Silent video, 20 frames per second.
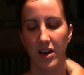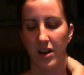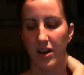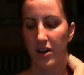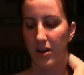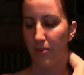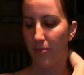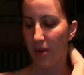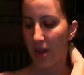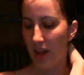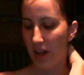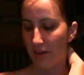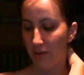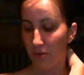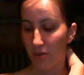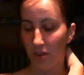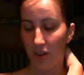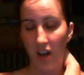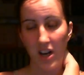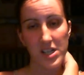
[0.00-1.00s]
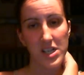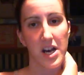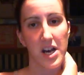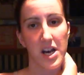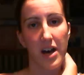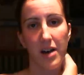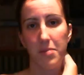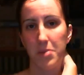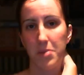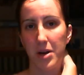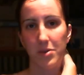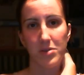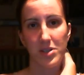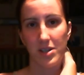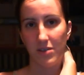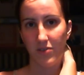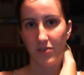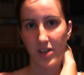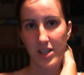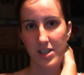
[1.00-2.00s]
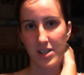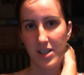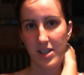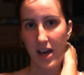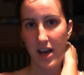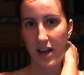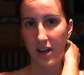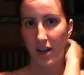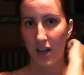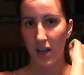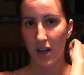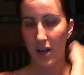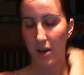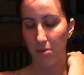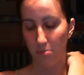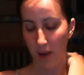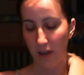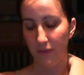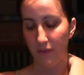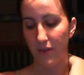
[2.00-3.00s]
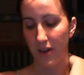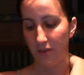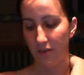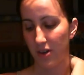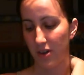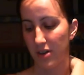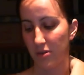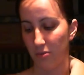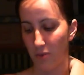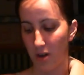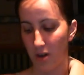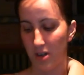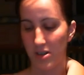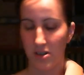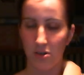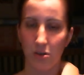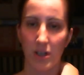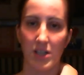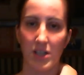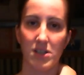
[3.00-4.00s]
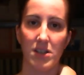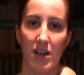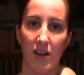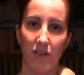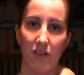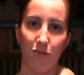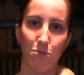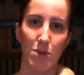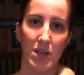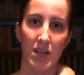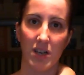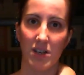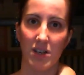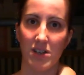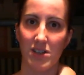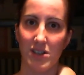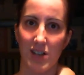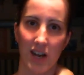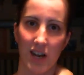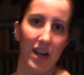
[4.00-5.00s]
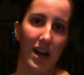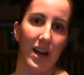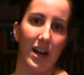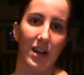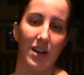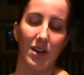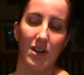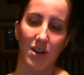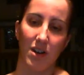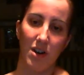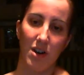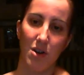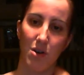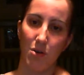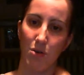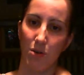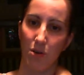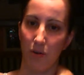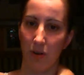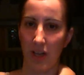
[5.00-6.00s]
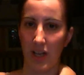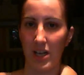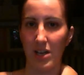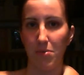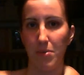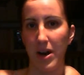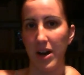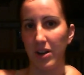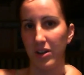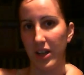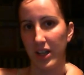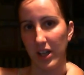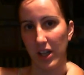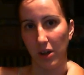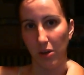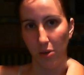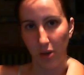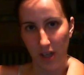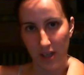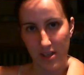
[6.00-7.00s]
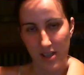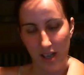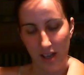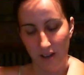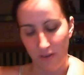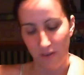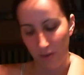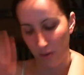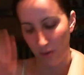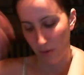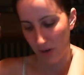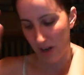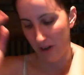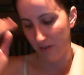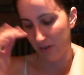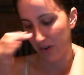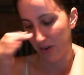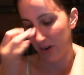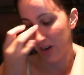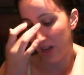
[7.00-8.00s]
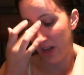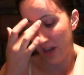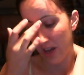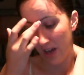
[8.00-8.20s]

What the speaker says: and for a long time I was convinced that my favorite was quick save because I knew going into battle I could quick save or whatever.